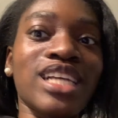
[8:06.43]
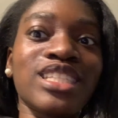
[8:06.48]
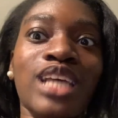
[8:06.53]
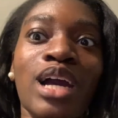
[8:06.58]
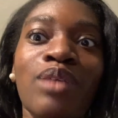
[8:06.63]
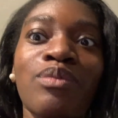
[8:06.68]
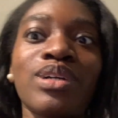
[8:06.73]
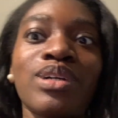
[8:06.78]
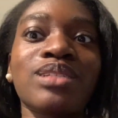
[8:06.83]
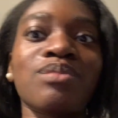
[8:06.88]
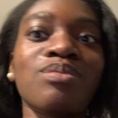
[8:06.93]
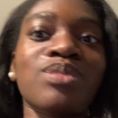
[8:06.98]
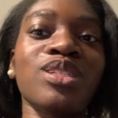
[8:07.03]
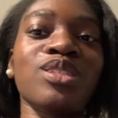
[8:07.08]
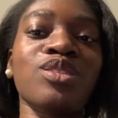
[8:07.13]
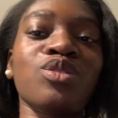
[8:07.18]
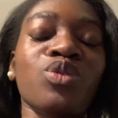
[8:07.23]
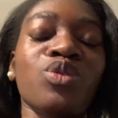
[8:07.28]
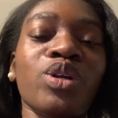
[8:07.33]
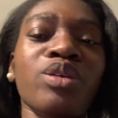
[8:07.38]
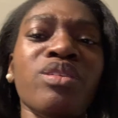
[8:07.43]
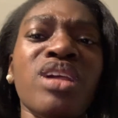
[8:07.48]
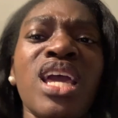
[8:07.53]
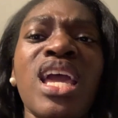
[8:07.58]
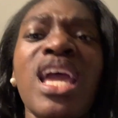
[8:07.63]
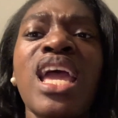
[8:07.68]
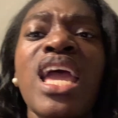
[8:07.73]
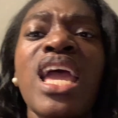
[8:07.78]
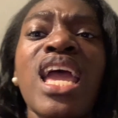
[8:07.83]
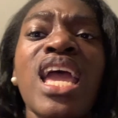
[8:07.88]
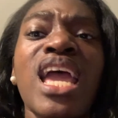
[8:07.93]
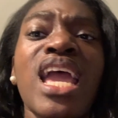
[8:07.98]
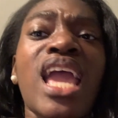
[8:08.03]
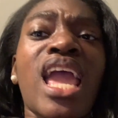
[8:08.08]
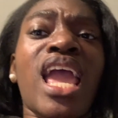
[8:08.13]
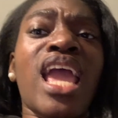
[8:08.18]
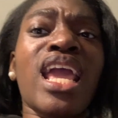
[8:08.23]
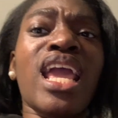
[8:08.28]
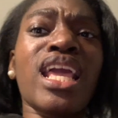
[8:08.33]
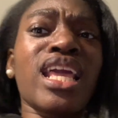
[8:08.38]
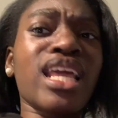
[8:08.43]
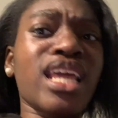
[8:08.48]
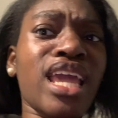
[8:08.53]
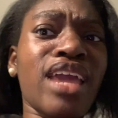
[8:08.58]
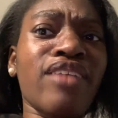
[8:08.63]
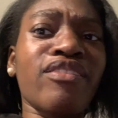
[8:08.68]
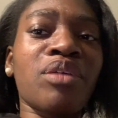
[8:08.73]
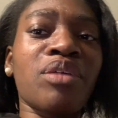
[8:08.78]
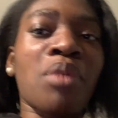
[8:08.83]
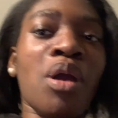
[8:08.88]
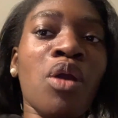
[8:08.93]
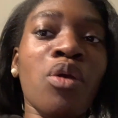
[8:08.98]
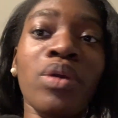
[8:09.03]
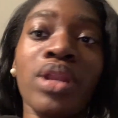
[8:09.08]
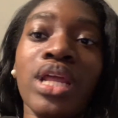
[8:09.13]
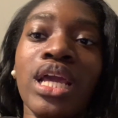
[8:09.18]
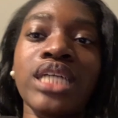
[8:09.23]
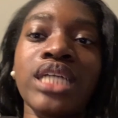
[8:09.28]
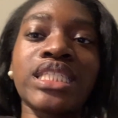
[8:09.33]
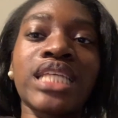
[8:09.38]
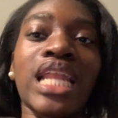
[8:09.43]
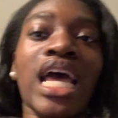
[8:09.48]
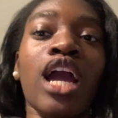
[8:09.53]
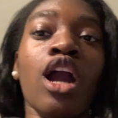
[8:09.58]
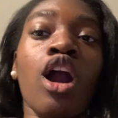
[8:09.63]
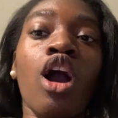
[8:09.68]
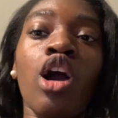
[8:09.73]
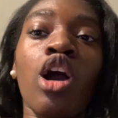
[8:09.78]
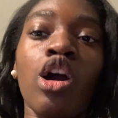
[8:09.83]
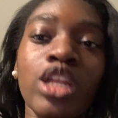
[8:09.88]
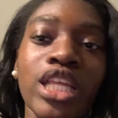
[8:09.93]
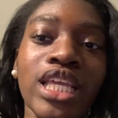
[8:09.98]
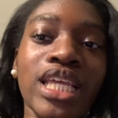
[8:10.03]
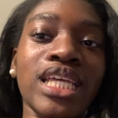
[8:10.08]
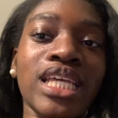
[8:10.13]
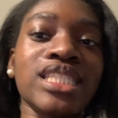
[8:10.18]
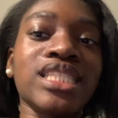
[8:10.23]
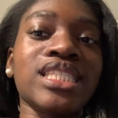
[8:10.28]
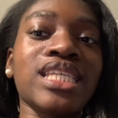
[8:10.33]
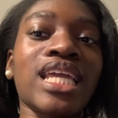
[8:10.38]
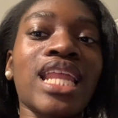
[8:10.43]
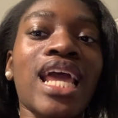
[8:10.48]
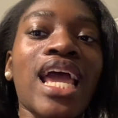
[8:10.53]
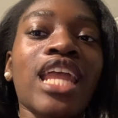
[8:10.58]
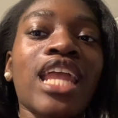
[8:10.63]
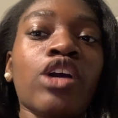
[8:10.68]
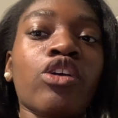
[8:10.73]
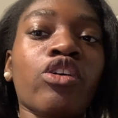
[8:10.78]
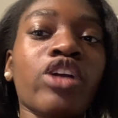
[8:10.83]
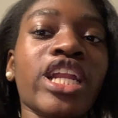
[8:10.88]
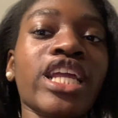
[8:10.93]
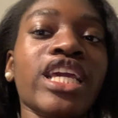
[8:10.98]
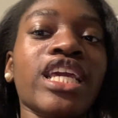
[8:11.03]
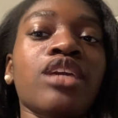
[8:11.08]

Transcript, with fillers: So I walked up to the store, and he can't find my order. I said, I called in saying I had no credit.